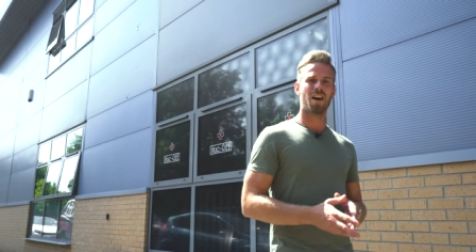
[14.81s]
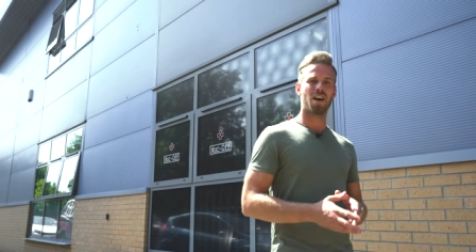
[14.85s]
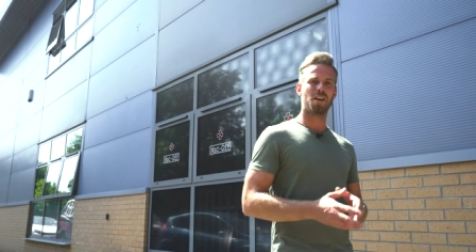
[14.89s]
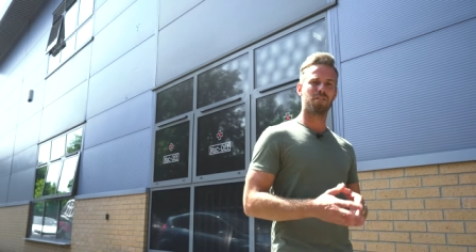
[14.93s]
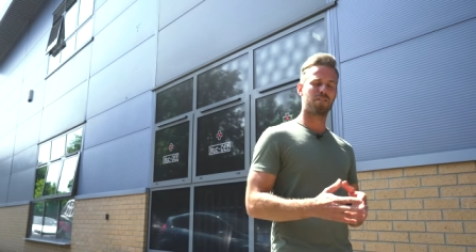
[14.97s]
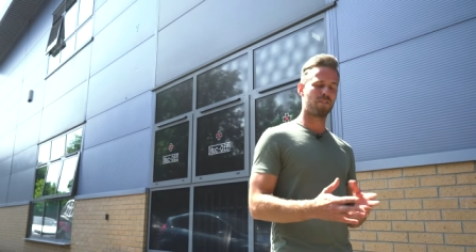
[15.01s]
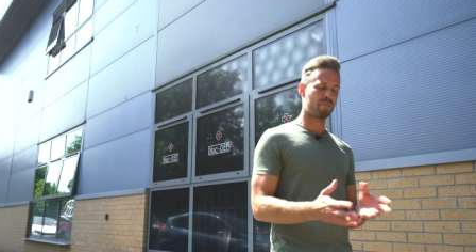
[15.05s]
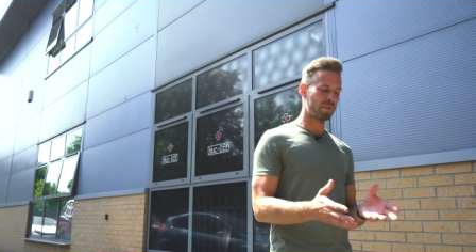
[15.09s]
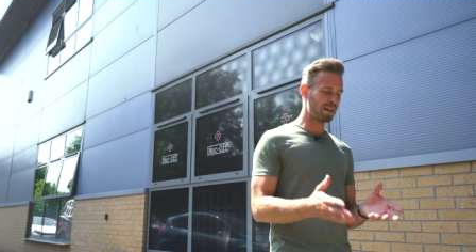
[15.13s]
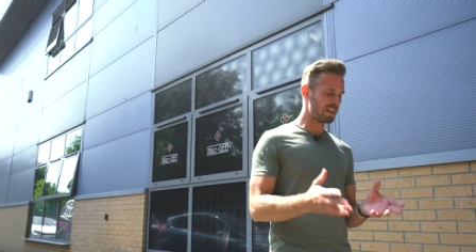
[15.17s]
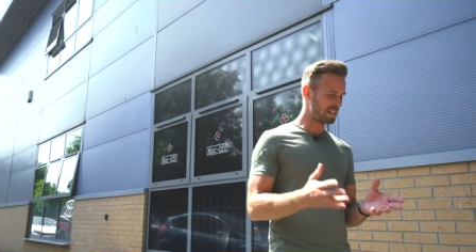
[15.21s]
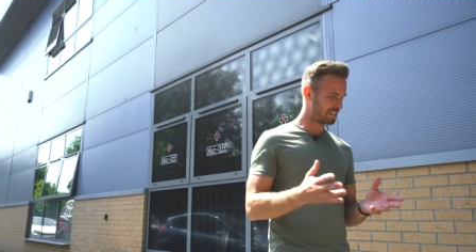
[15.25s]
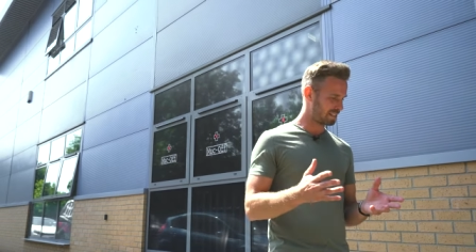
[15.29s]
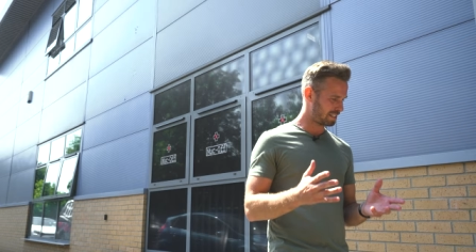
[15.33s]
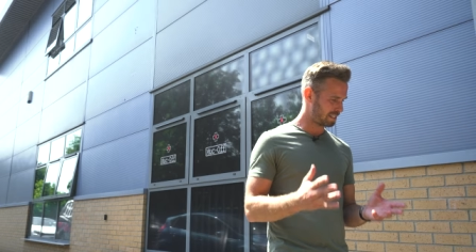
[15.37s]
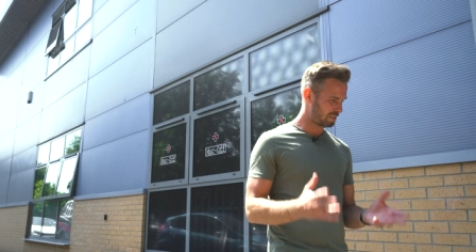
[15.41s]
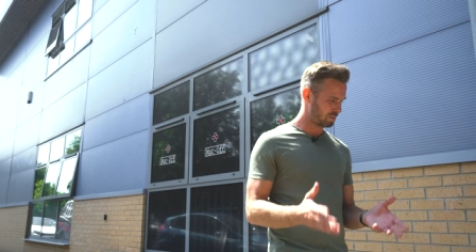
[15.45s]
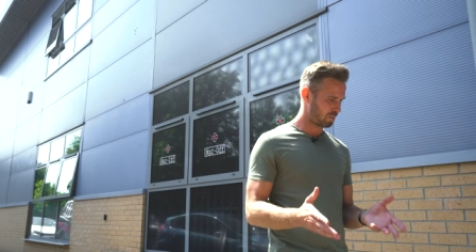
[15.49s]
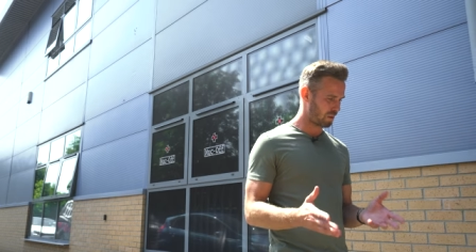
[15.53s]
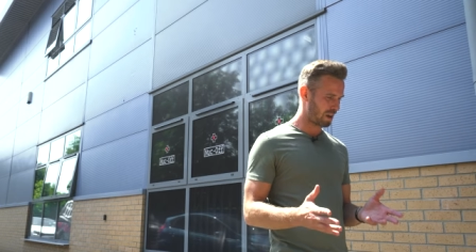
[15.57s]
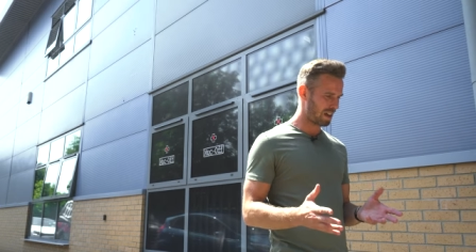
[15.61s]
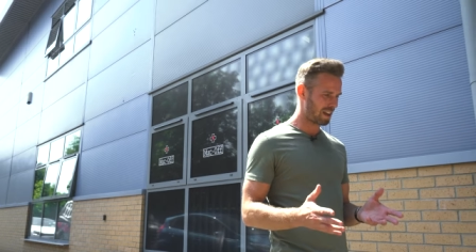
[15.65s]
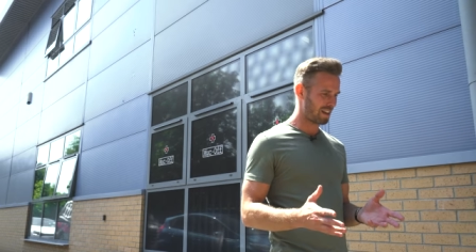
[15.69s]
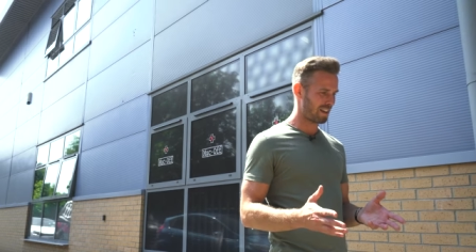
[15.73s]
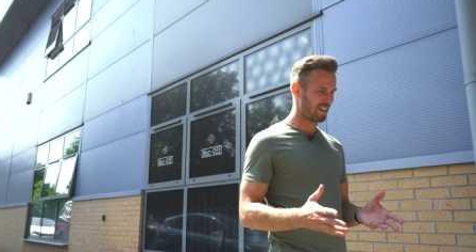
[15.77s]
And for me, this
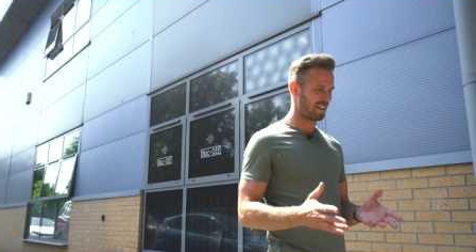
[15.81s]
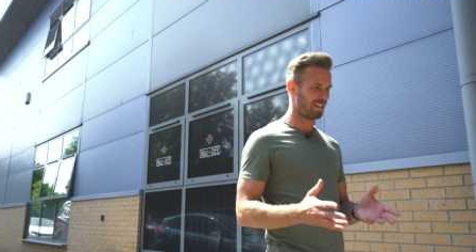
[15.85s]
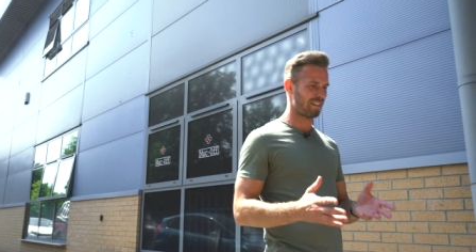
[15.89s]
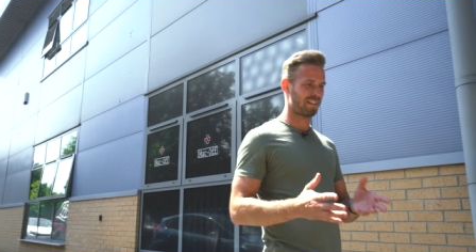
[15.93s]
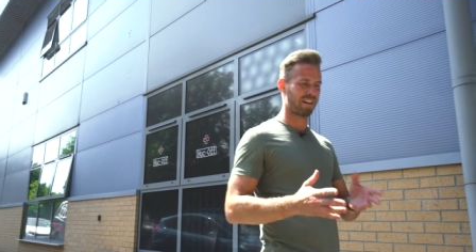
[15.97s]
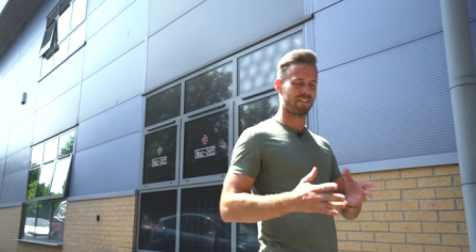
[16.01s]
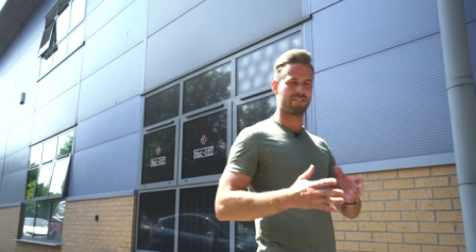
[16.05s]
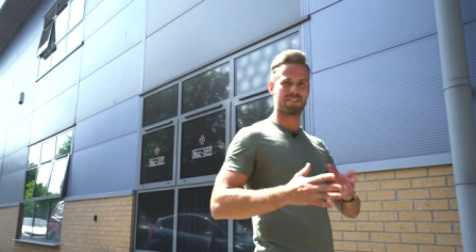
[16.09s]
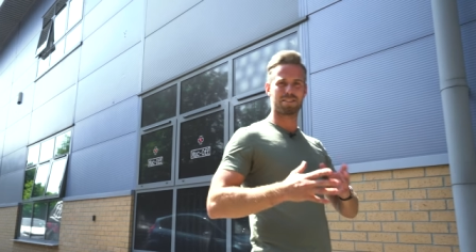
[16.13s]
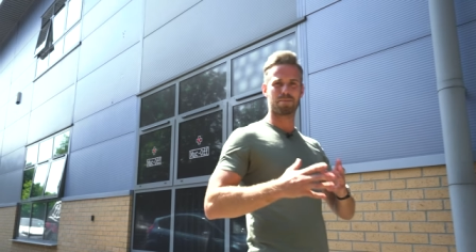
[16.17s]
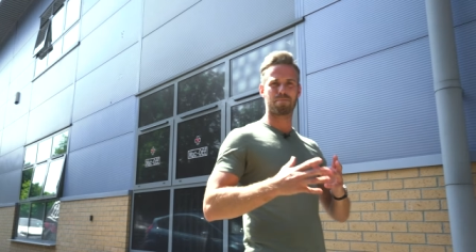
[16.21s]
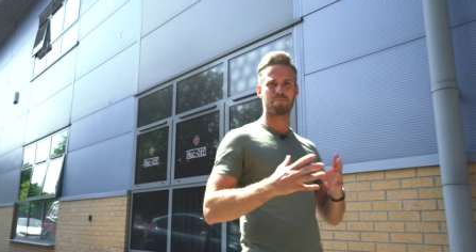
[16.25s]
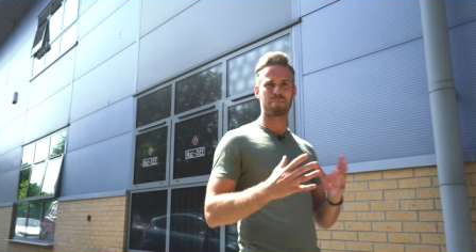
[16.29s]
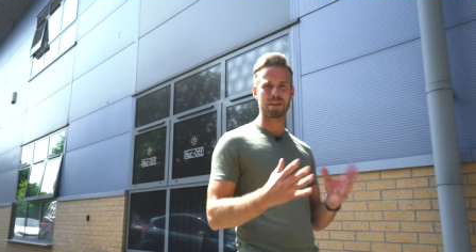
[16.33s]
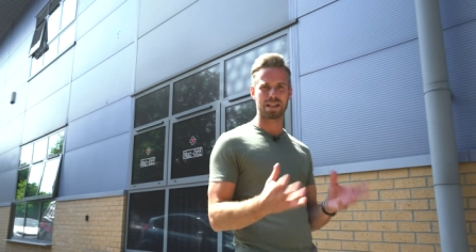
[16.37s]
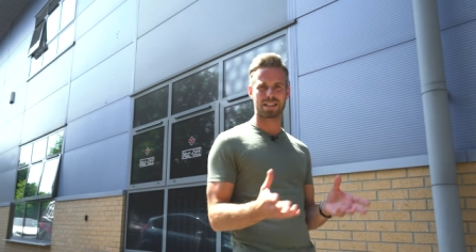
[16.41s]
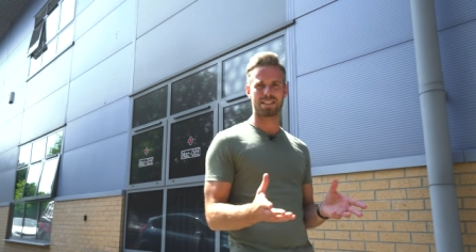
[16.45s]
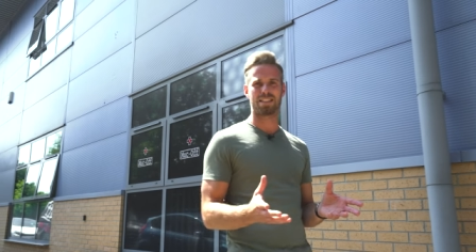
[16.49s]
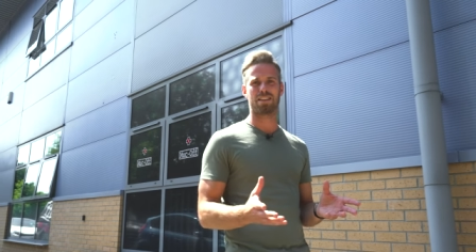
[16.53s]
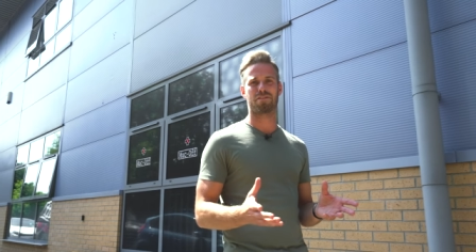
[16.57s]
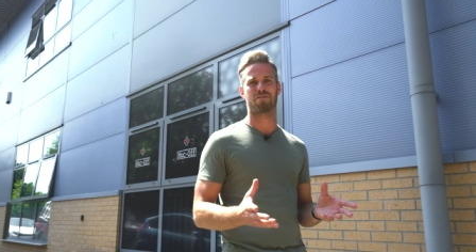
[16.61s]
is where there is a big